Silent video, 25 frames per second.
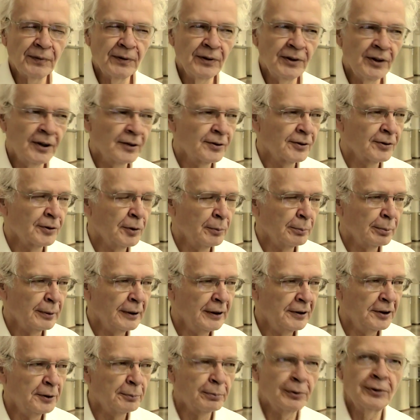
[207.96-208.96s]
not
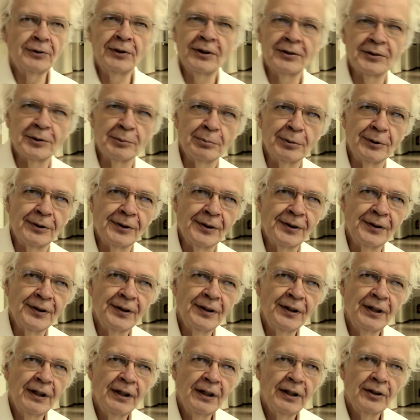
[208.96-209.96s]
completely predictable.
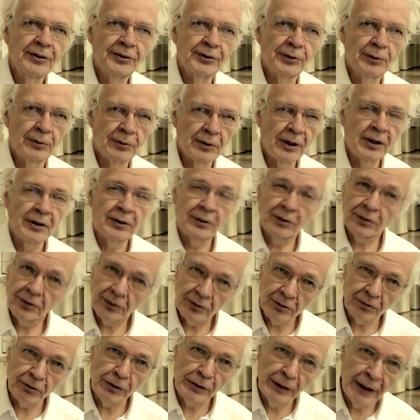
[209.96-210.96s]
So
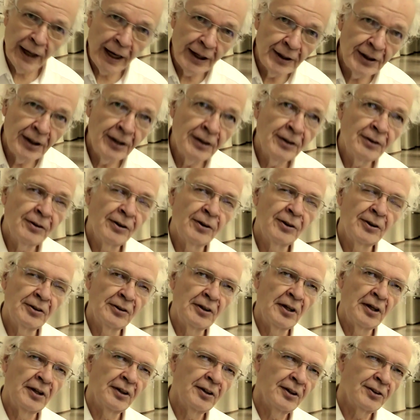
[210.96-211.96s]
relying
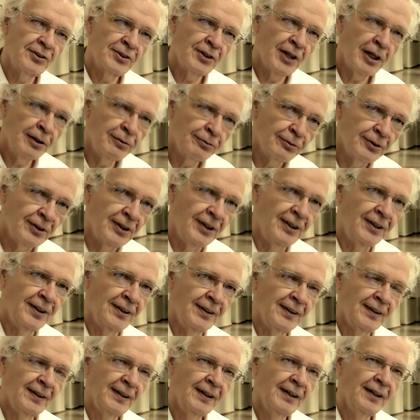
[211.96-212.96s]
on safety
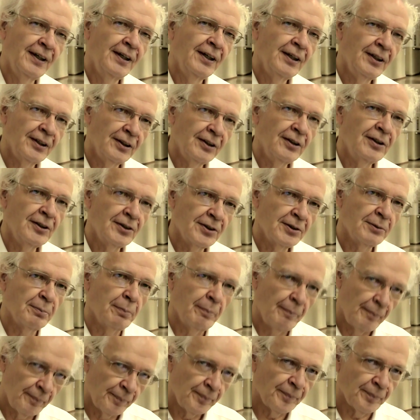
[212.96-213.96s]
is
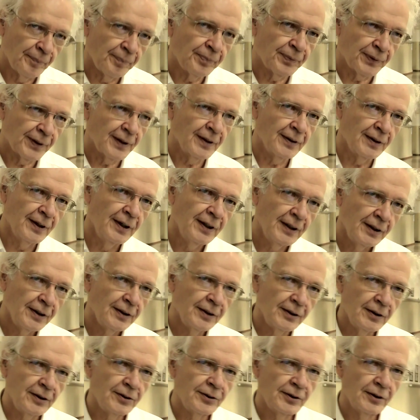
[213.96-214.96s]

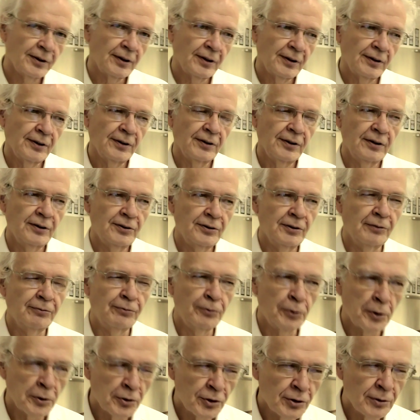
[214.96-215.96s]
a
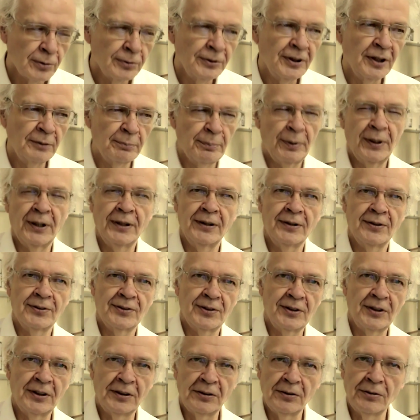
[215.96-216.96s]
virtue that
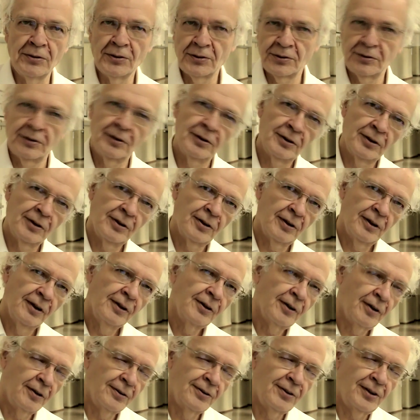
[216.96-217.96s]
pays in this
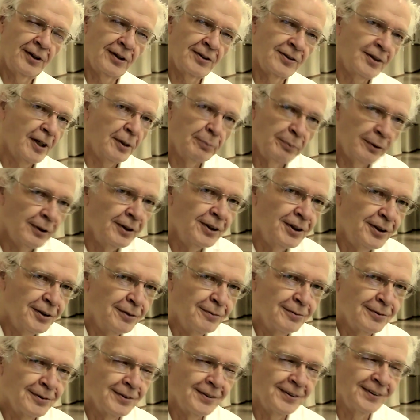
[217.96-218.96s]
context, I believe.